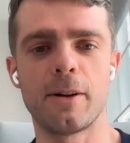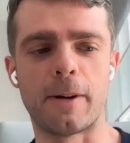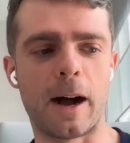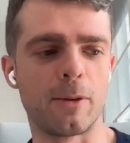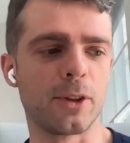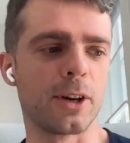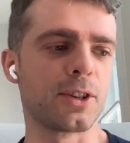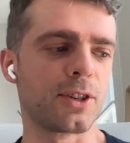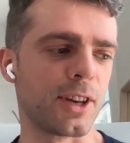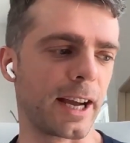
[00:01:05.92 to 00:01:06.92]

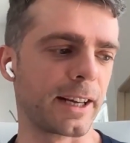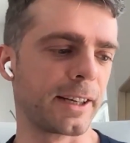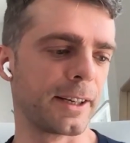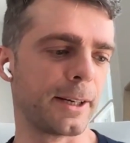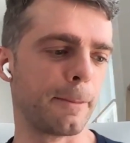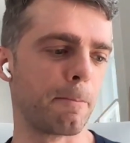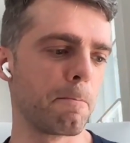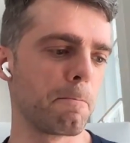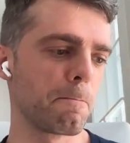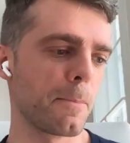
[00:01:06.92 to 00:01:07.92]
founders, tech
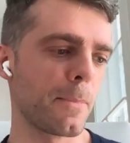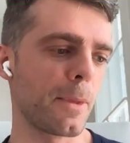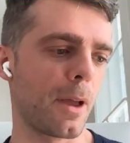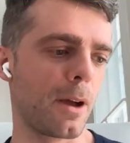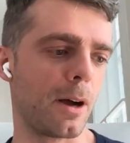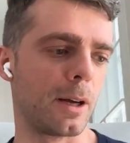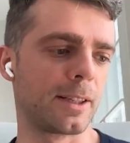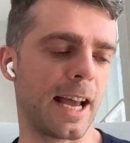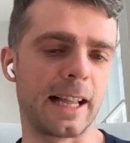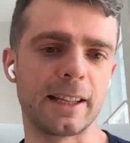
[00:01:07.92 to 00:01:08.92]

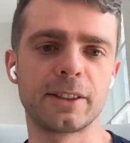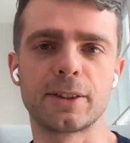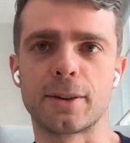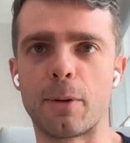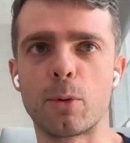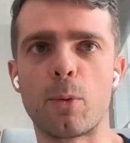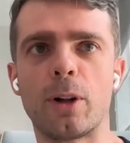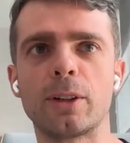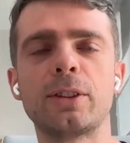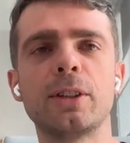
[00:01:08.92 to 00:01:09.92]
talent around the
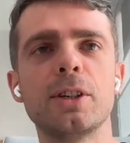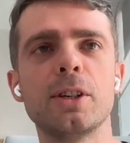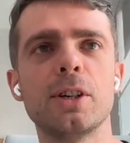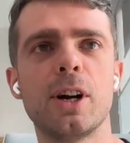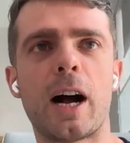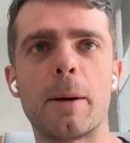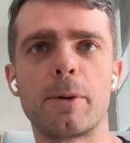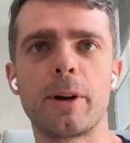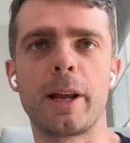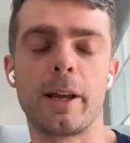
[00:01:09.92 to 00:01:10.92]
world. I'm
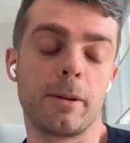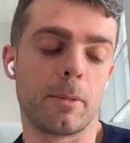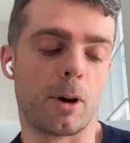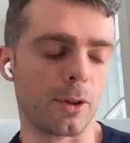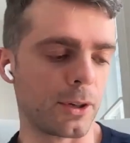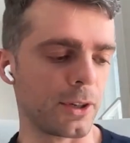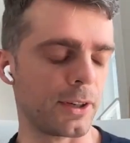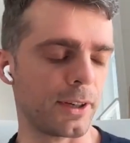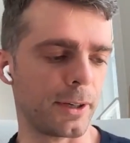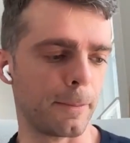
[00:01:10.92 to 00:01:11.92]
really honored
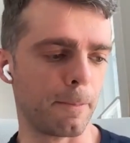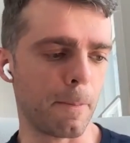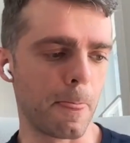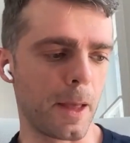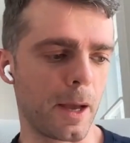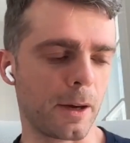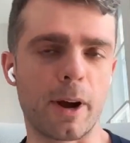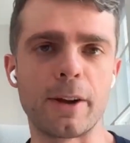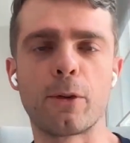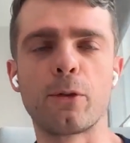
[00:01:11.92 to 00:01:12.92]
and
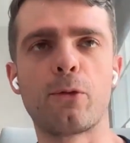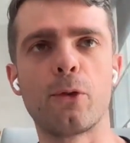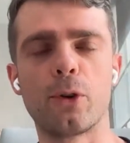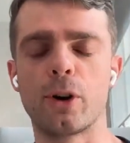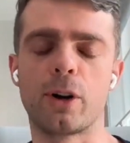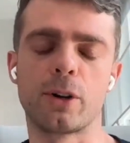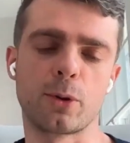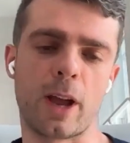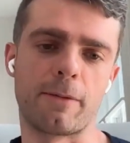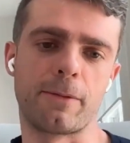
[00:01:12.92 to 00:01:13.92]
grateful
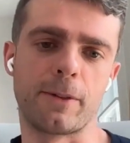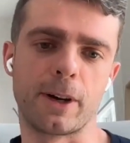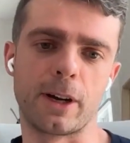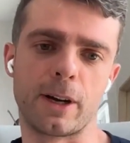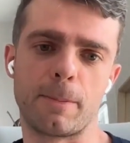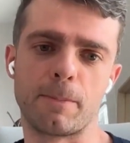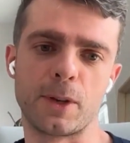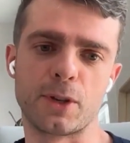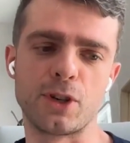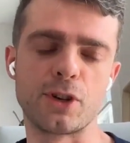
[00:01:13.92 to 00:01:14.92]
to have
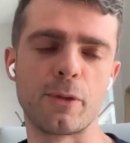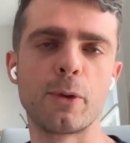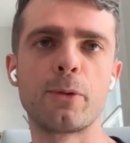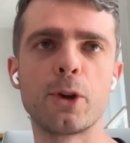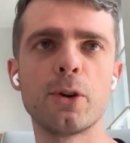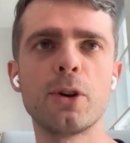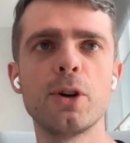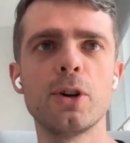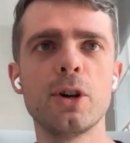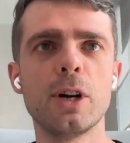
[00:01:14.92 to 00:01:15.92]
this interview with you.
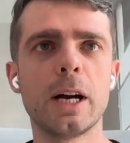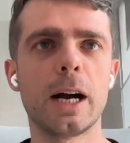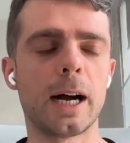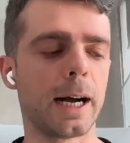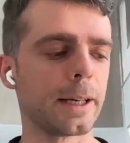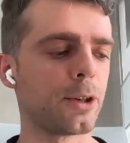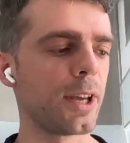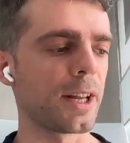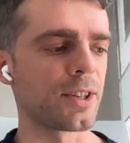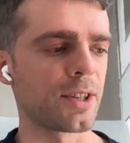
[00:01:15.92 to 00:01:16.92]
To
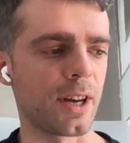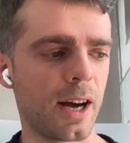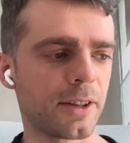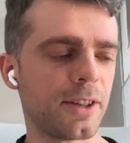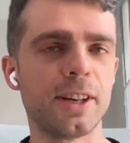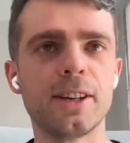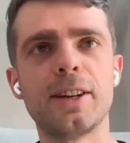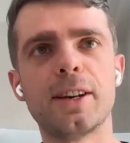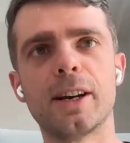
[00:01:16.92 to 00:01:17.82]
get started,